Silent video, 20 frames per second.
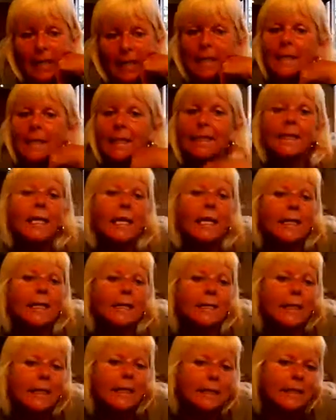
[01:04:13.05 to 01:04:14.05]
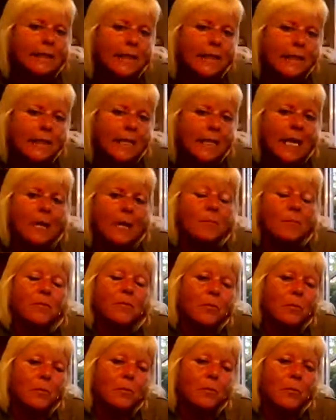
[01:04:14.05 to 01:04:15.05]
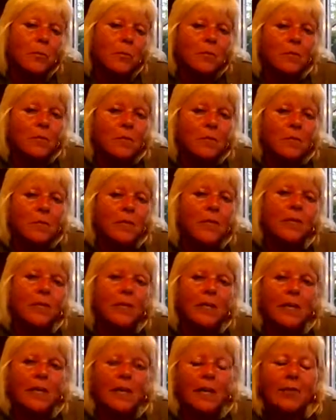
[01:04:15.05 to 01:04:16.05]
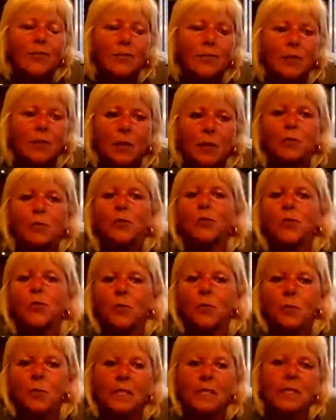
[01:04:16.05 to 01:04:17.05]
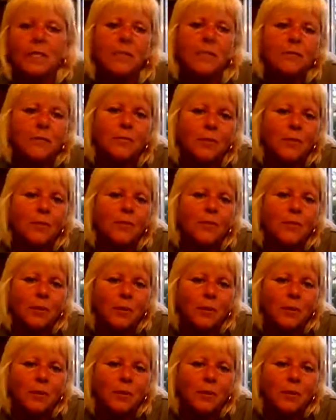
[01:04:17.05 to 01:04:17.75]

And I'd liked that name from the movie, so I thought I wanted something different,